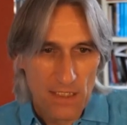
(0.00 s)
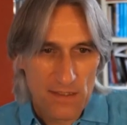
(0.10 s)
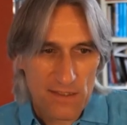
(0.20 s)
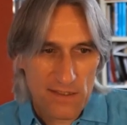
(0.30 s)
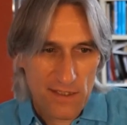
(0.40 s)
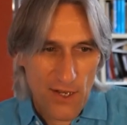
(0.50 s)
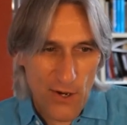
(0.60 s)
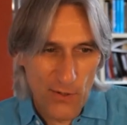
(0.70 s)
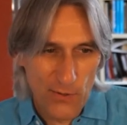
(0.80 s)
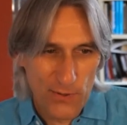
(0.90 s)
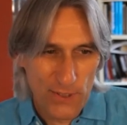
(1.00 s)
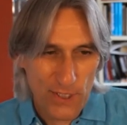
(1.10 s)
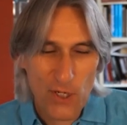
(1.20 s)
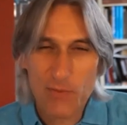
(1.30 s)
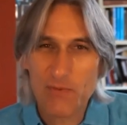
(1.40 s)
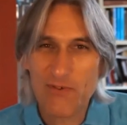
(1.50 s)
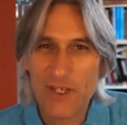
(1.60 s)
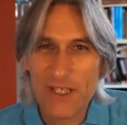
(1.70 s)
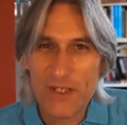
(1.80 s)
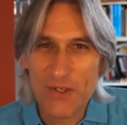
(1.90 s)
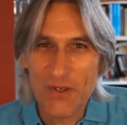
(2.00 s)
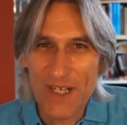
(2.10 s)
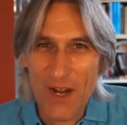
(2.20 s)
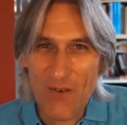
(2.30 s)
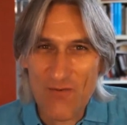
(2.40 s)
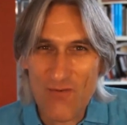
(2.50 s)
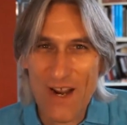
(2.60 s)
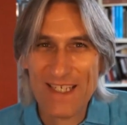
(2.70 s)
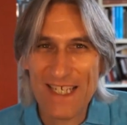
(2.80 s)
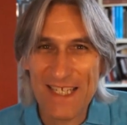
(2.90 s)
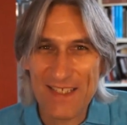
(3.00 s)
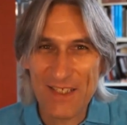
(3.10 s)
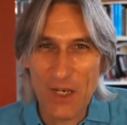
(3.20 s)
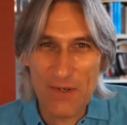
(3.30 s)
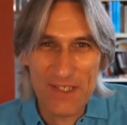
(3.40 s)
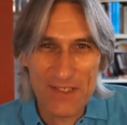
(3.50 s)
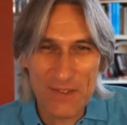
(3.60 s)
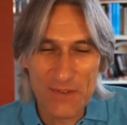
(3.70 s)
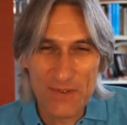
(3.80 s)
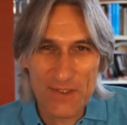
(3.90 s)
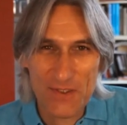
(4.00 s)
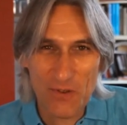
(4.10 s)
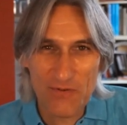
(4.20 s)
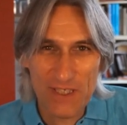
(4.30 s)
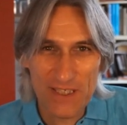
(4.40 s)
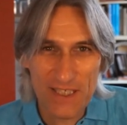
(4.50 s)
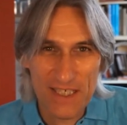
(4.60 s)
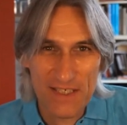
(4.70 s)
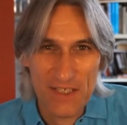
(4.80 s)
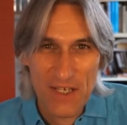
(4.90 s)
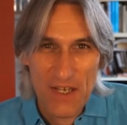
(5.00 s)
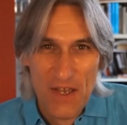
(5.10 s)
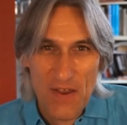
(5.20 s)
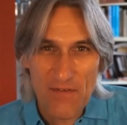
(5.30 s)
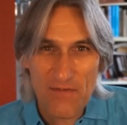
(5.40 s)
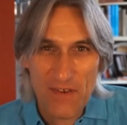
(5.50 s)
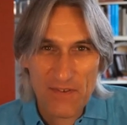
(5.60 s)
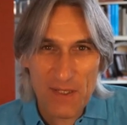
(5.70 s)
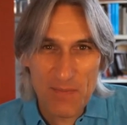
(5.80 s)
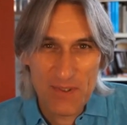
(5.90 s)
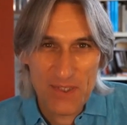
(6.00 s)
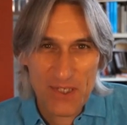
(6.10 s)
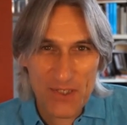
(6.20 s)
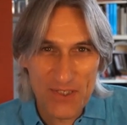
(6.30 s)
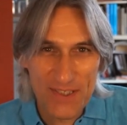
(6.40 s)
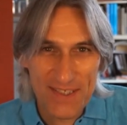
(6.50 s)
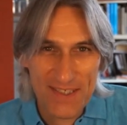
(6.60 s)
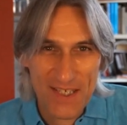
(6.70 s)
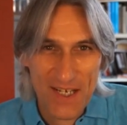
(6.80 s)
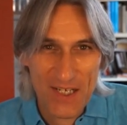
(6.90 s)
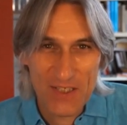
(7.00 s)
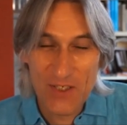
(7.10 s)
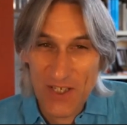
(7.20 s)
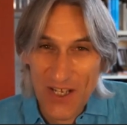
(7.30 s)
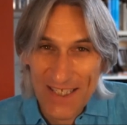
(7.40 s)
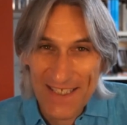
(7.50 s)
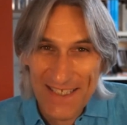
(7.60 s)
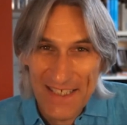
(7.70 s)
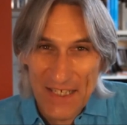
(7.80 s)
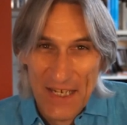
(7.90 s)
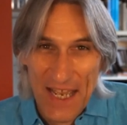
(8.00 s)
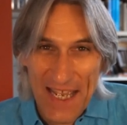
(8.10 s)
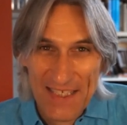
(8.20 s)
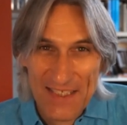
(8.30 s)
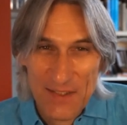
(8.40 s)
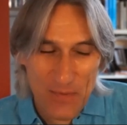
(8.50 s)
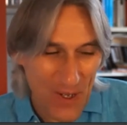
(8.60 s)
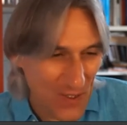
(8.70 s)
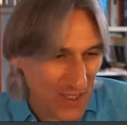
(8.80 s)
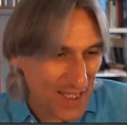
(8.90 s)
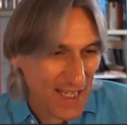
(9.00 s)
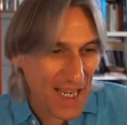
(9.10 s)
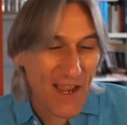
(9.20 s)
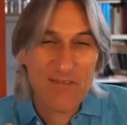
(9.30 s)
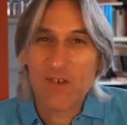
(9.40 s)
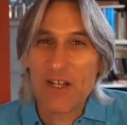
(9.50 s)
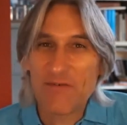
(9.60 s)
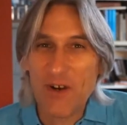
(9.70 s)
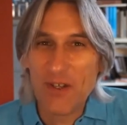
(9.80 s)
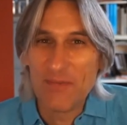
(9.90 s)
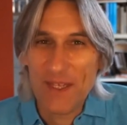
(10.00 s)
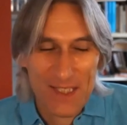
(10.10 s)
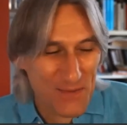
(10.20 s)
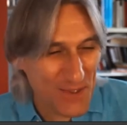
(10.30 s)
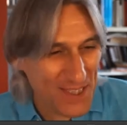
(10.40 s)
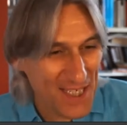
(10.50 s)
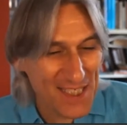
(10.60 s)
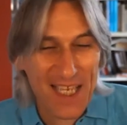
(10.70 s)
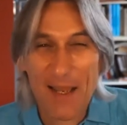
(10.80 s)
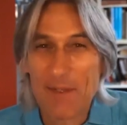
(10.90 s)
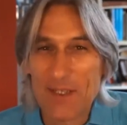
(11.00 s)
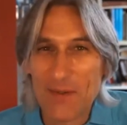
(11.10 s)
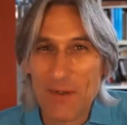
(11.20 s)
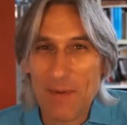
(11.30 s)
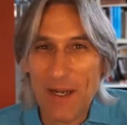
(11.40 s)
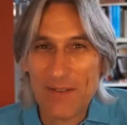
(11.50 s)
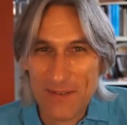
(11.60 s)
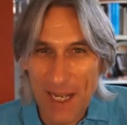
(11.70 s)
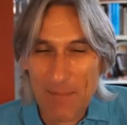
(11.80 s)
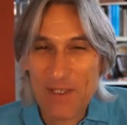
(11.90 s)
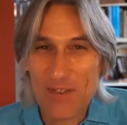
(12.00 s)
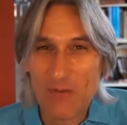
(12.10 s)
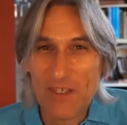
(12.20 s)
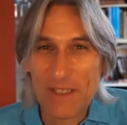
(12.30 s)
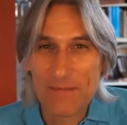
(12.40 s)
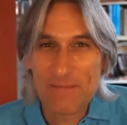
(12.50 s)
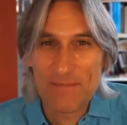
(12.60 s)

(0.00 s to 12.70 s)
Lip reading: So hopefully you're now ready to go into solving these 50 positions. Good luck, and, well, have great fun. That's what the King's Gambit is all about. Happy solving.